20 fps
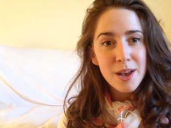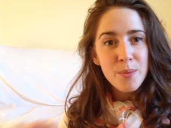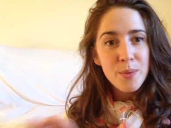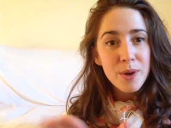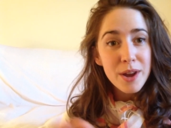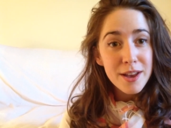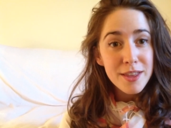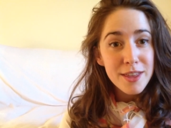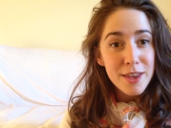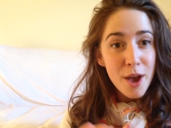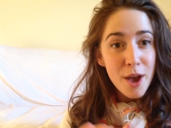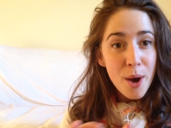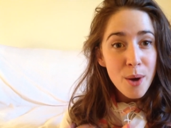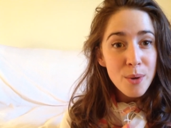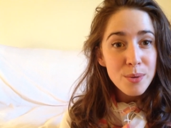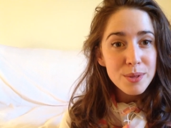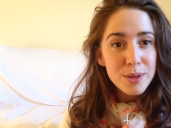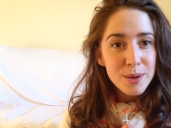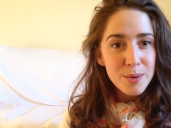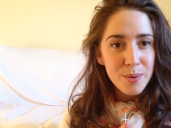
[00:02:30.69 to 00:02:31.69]
and we are the
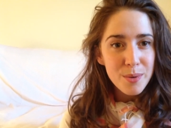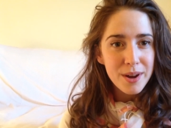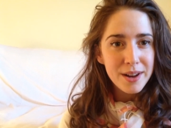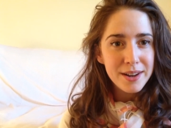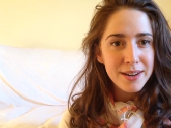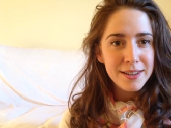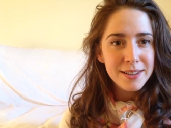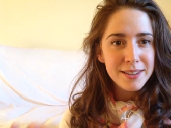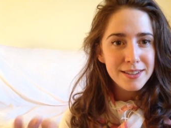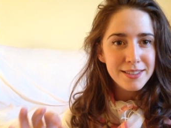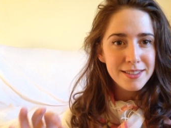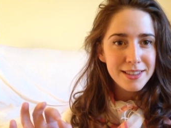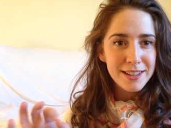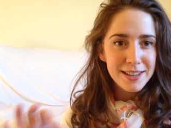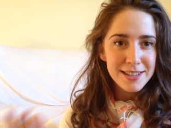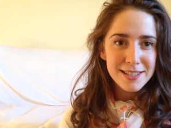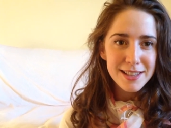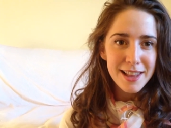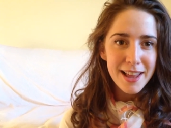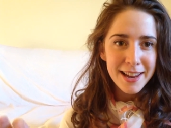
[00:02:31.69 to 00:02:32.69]
only one that
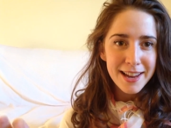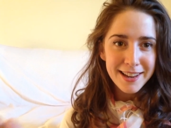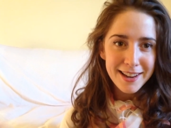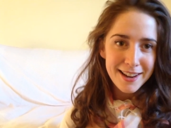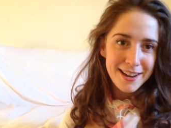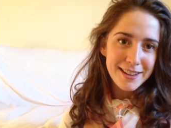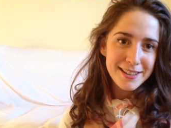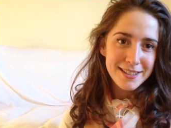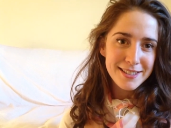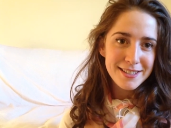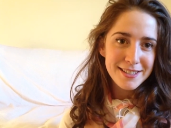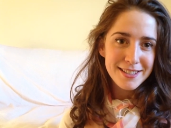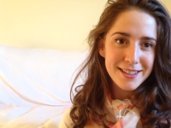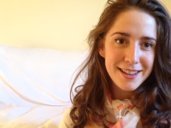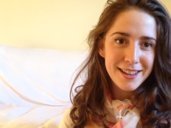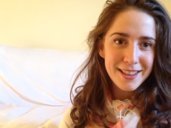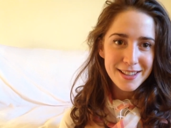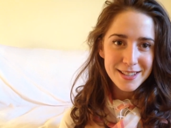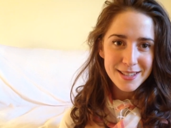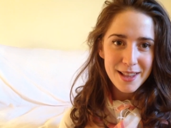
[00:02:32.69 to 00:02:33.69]
is like us
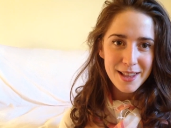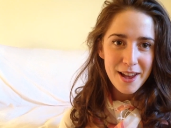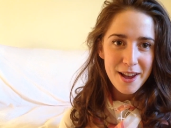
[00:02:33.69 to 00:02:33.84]
in this